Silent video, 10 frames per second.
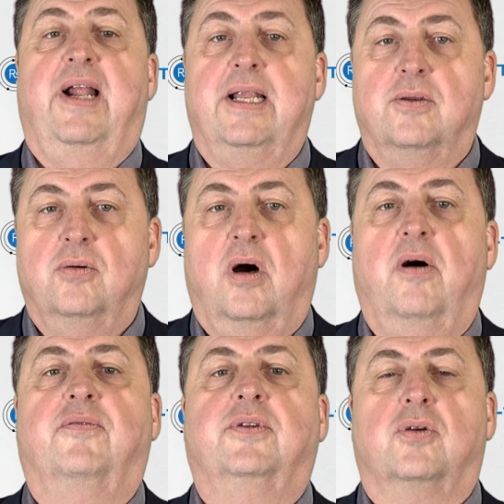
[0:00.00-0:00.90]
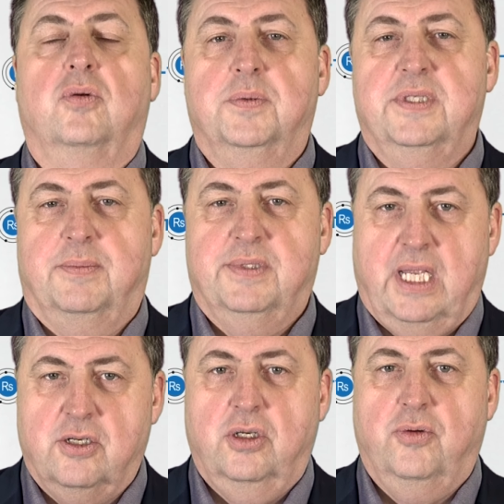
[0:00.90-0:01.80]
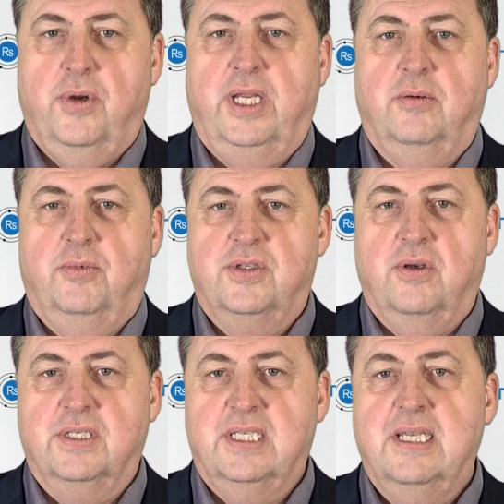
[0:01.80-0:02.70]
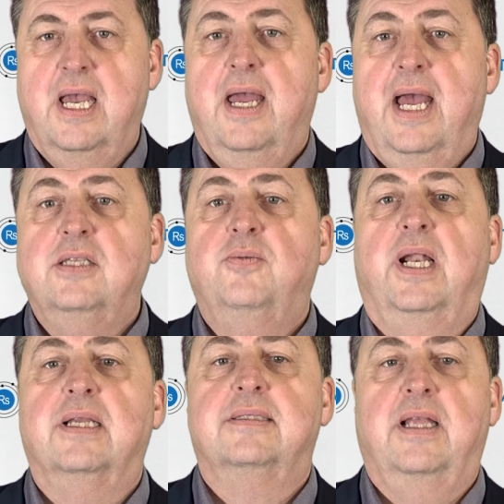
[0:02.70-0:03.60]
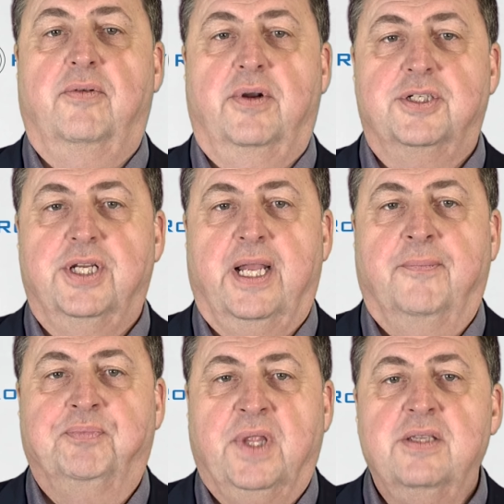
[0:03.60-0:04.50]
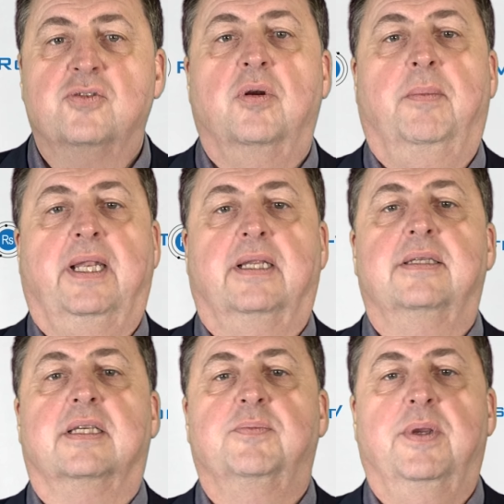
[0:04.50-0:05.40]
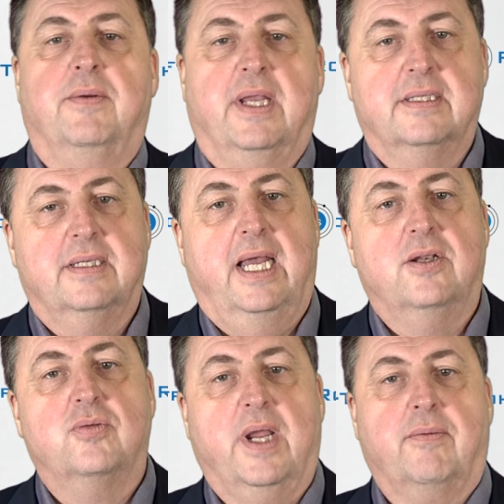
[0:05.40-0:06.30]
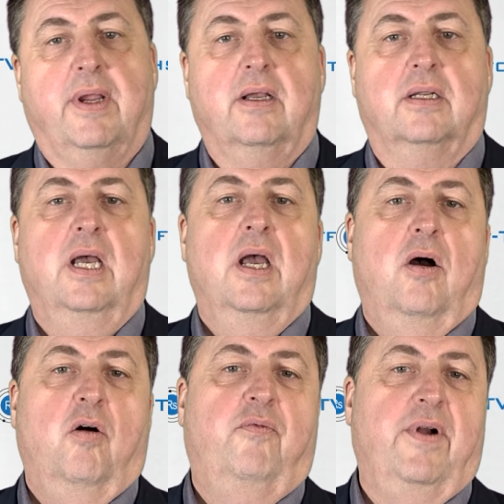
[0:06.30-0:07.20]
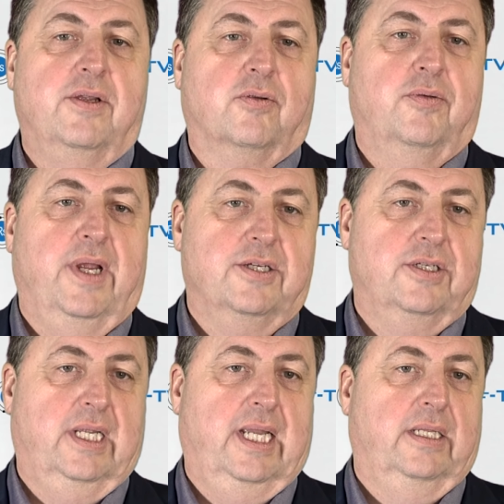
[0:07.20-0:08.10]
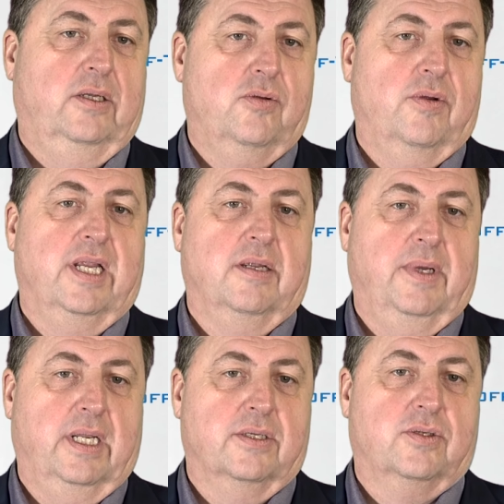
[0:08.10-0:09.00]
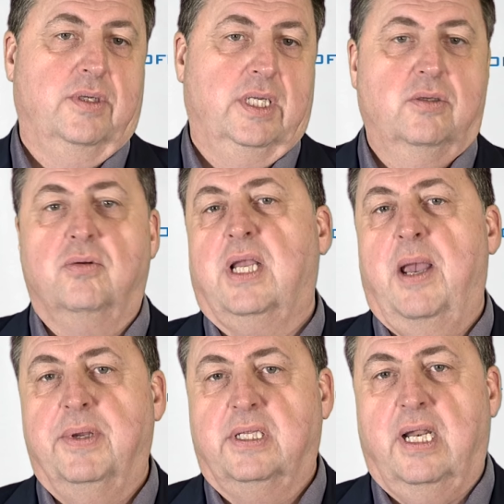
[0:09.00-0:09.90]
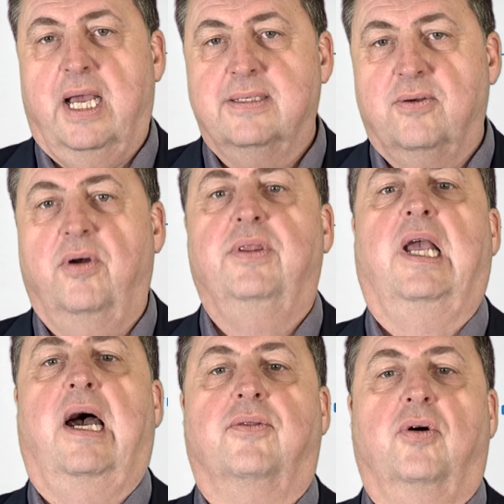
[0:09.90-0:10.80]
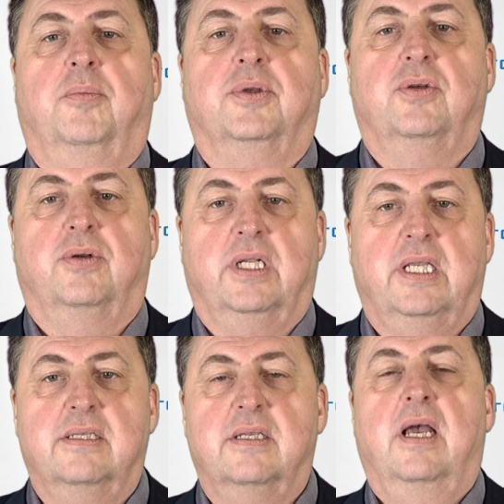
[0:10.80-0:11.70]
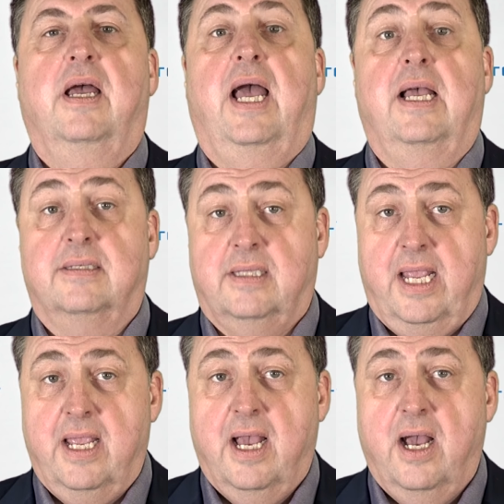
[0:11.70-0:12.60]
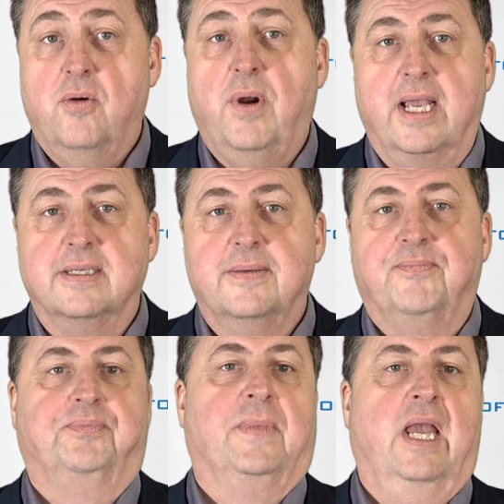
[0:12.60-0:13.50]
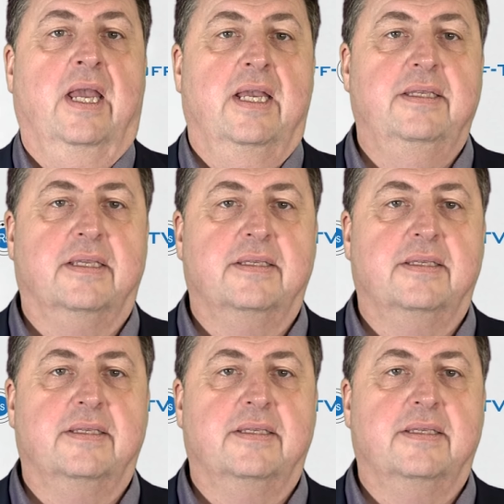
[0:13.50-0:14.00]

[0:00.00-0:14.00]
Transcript: value of the group's substantial uranium resources, as well as leveraging his tremendous experience and track record of value creation in the uranium industry to capitalize on the other opportunities as they arise. His